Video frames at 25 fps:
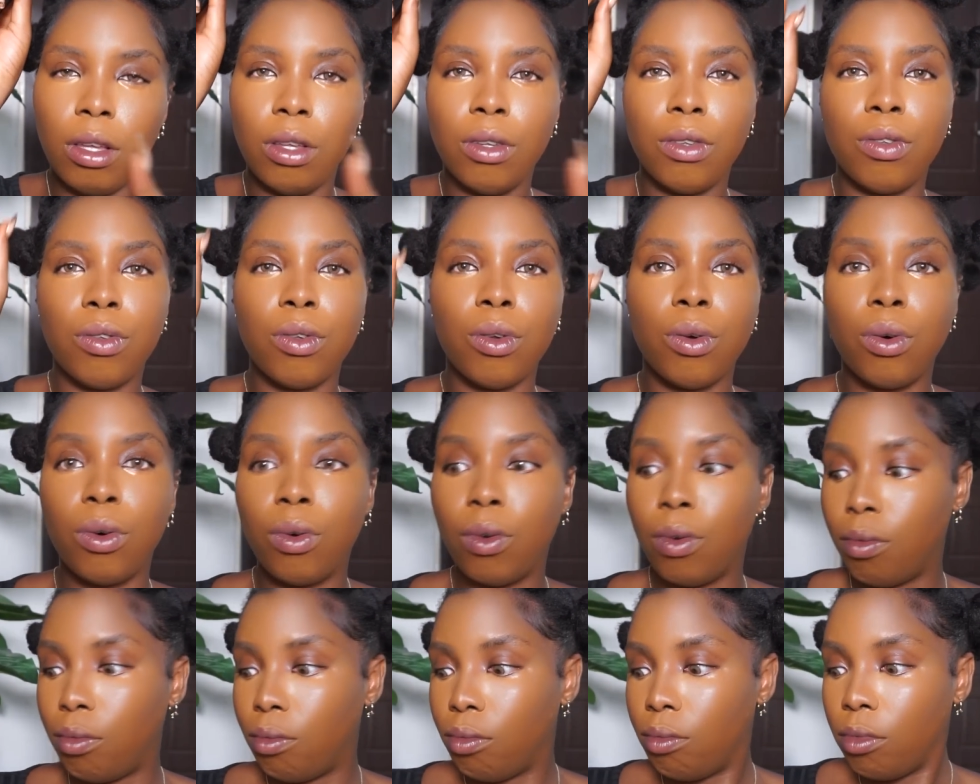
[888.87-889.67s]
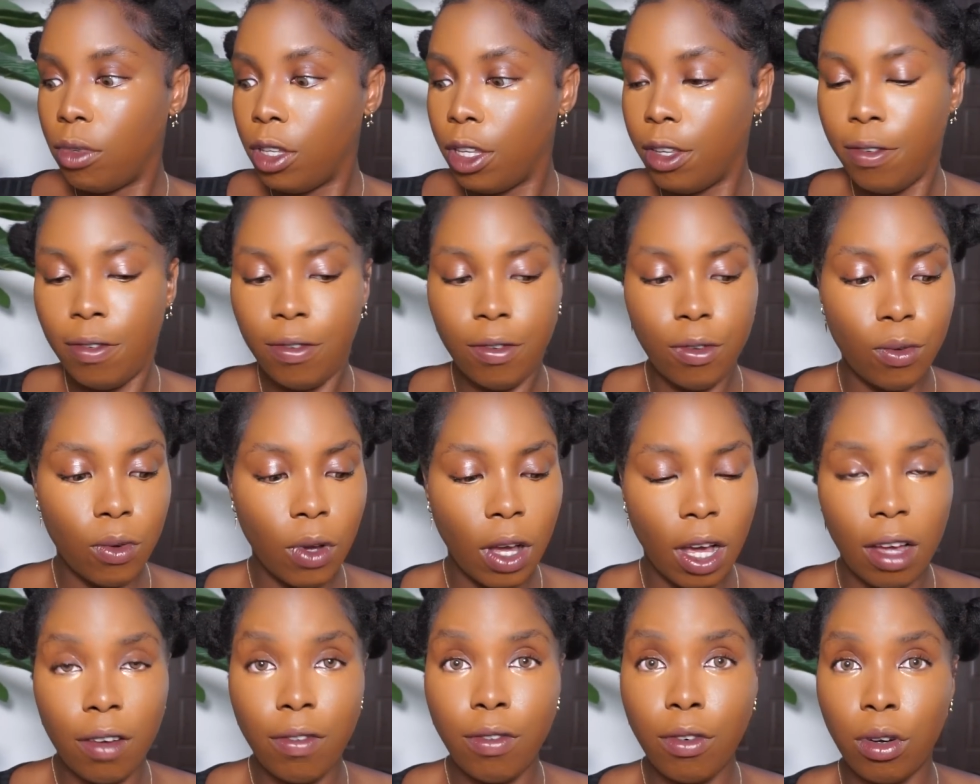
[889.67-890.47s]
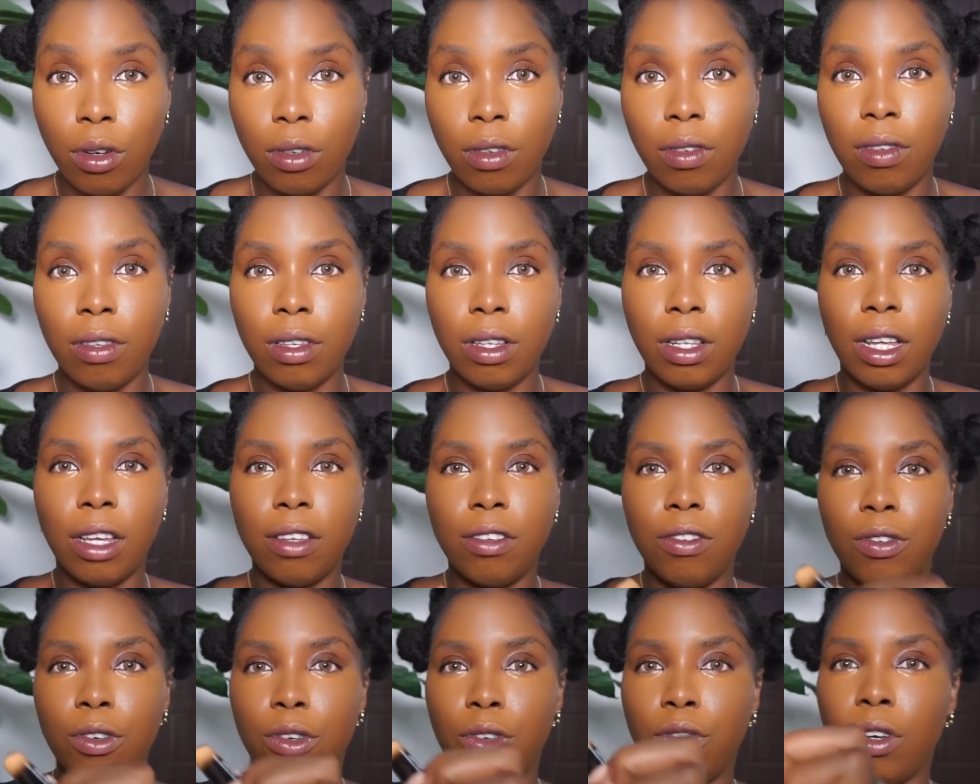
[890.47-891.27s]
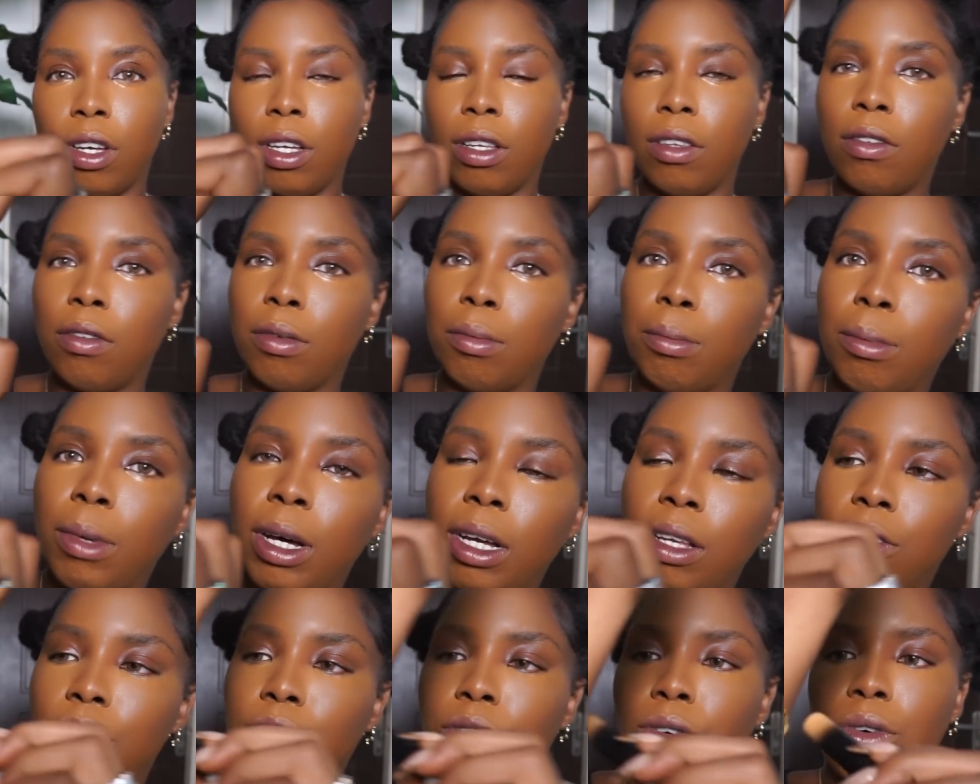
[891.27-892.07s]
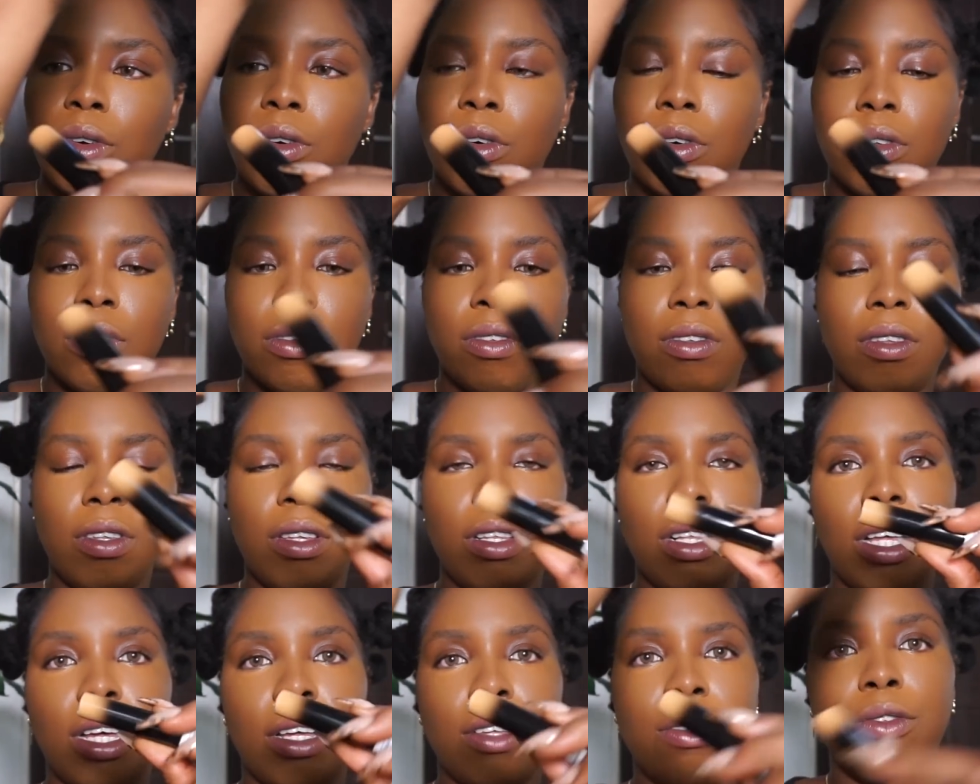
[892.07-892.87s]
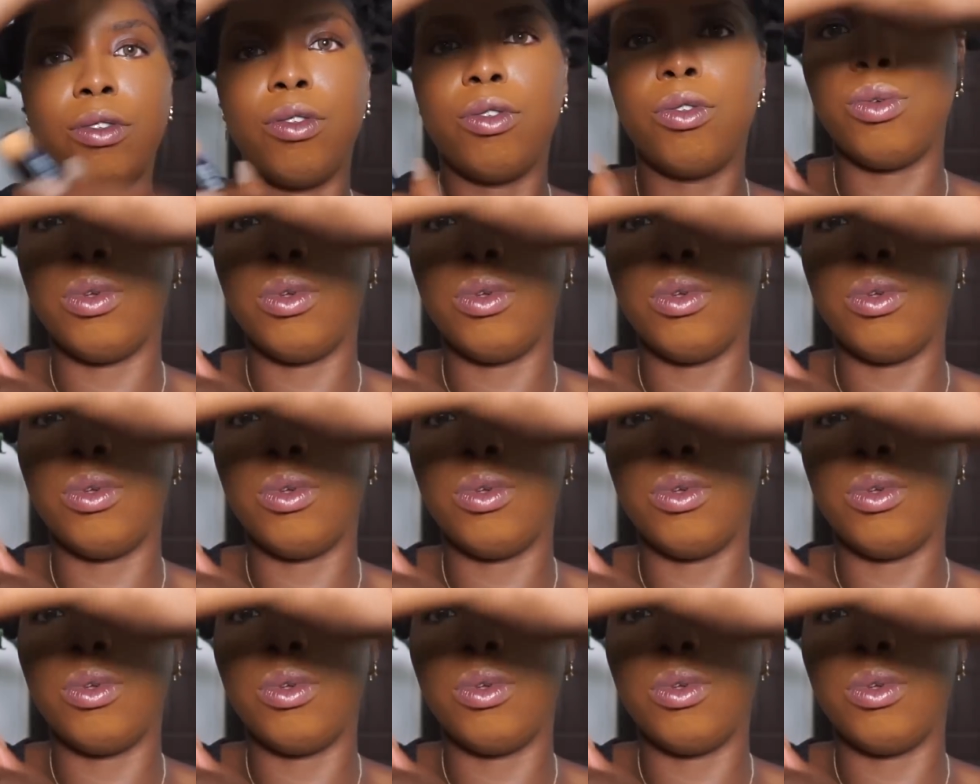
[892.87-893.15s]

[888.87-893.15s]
So if you have concealers, if you're trying to match your concealers